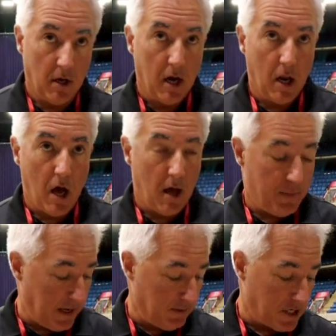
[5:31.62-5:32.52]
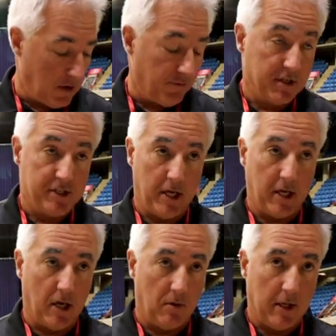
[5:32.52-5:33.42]
Not a lot, but he was known for the
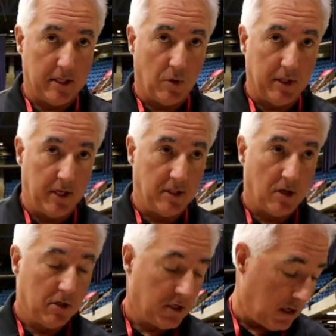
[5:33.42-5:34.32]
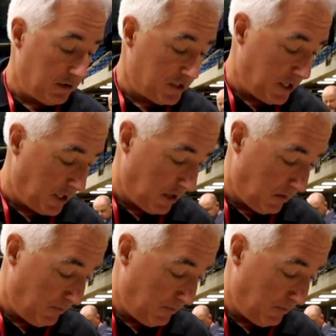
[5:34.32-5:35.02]
Cinco, and that's what these are. It's called the Cinco.